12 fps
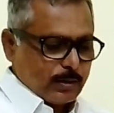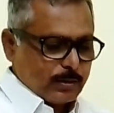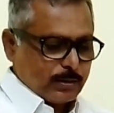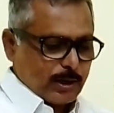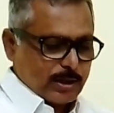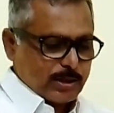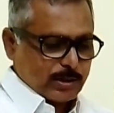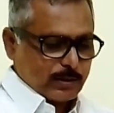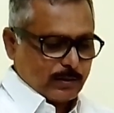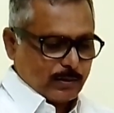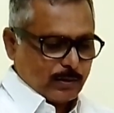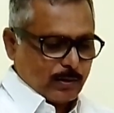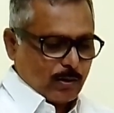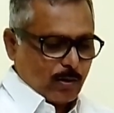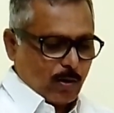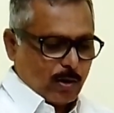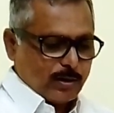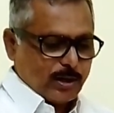Thus,
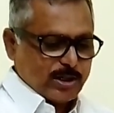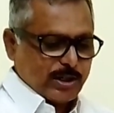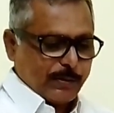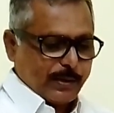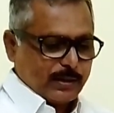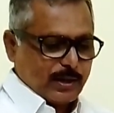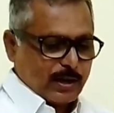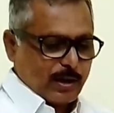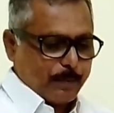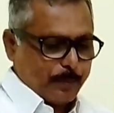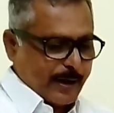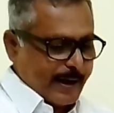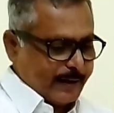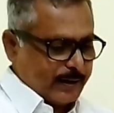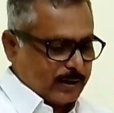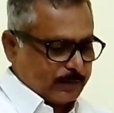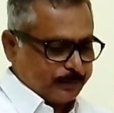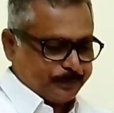on receiving the
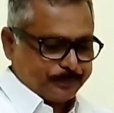complaint,